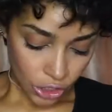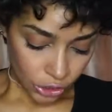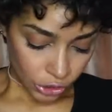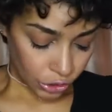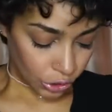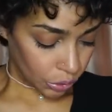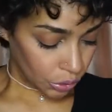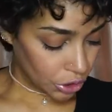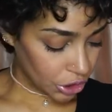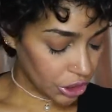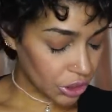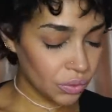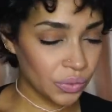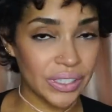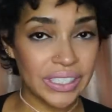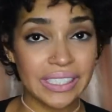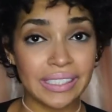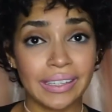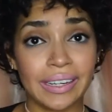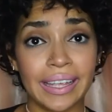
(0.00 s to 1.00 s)
So just
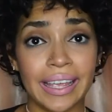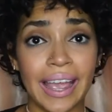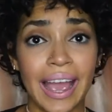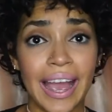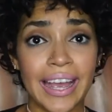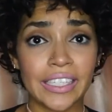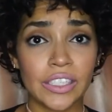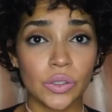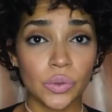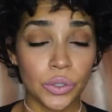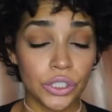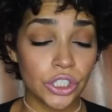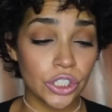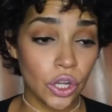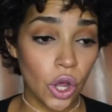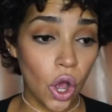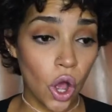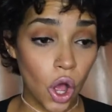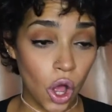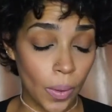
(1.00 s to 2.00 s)
recently I switched
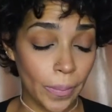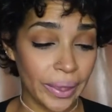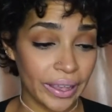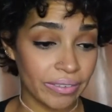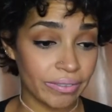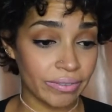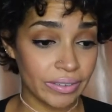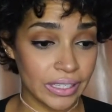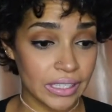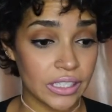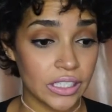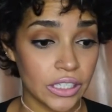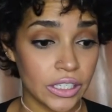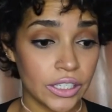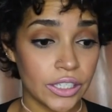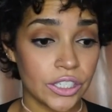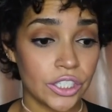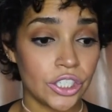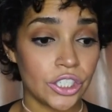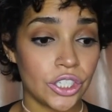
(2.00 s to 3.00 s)
all my
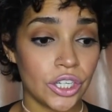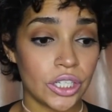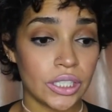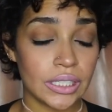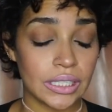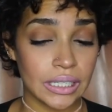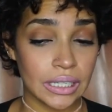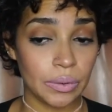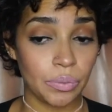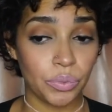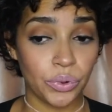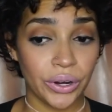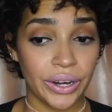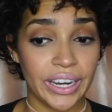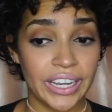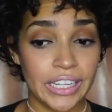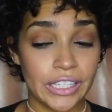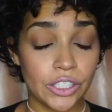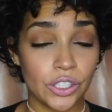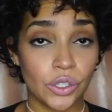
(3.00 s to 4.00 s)
vintage
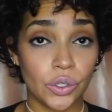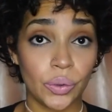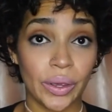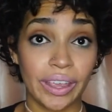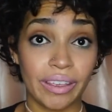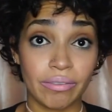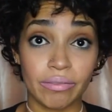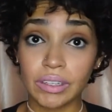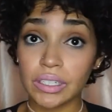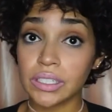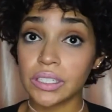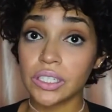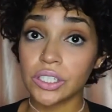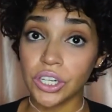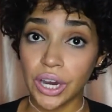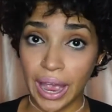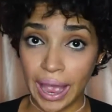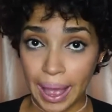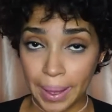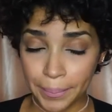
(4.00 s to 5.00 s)
sleepwear into a vintage
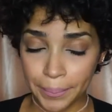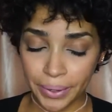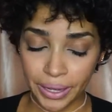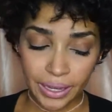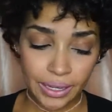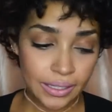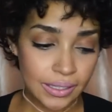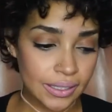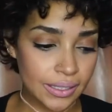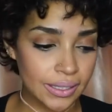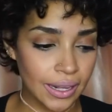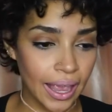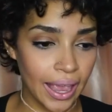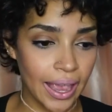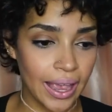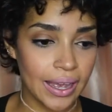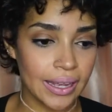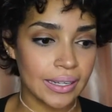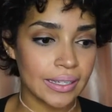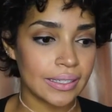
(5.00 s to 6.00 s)
hat box,
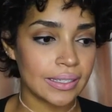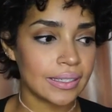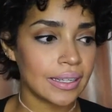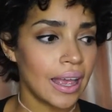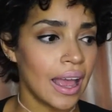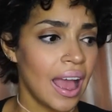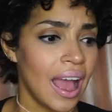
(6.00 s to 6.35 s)
and